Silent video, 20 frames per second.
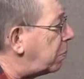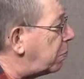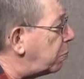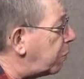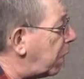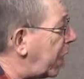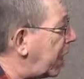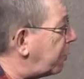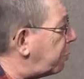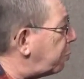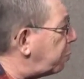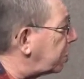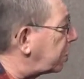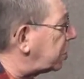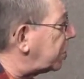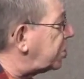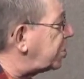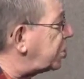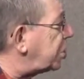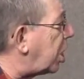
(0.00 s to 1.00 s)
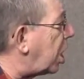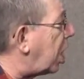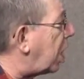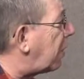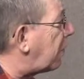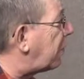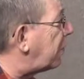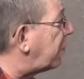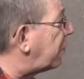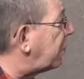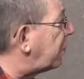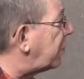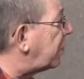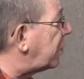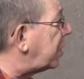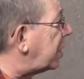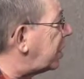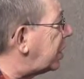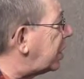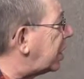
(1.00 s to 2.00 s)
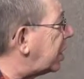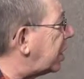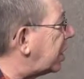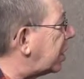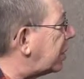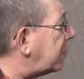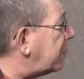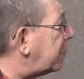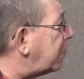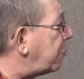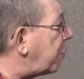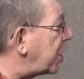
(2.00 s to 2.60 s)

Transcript: Brad Brooklyn Shaw, the